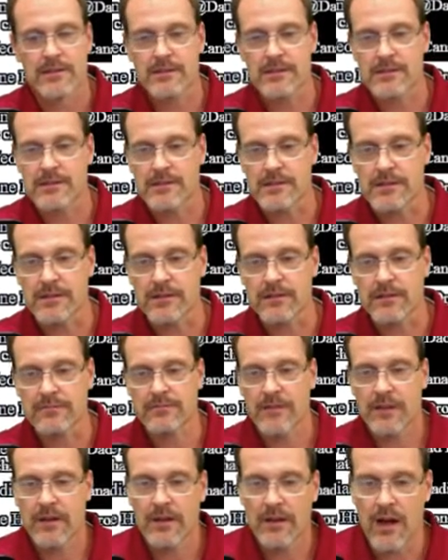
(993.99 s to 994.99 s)
So,
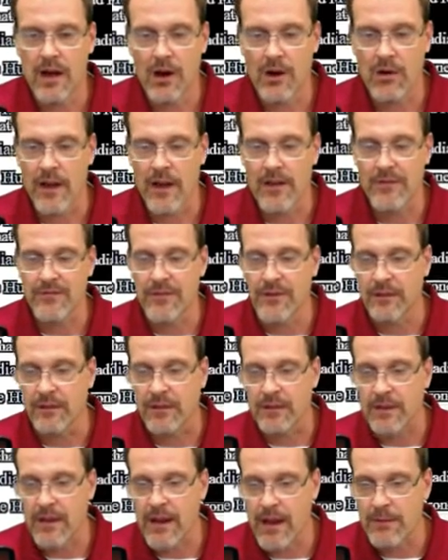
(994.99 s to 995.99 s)
oh, hey,
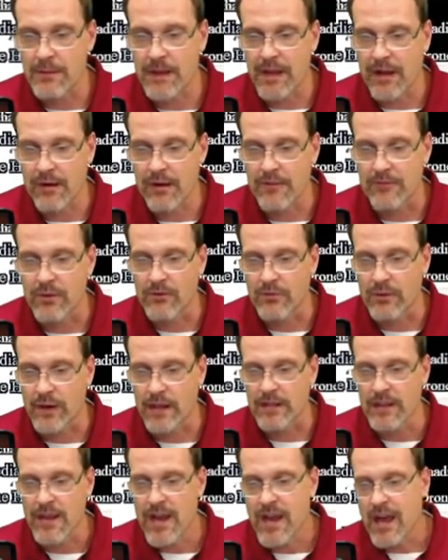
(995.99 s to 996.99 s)
Philly. Hey, man, I don't have you
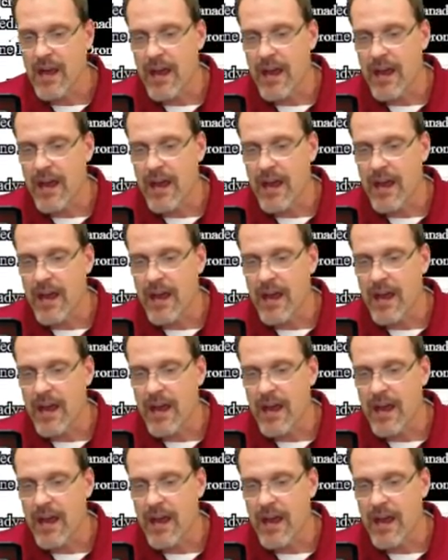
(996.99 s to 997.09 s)
rent.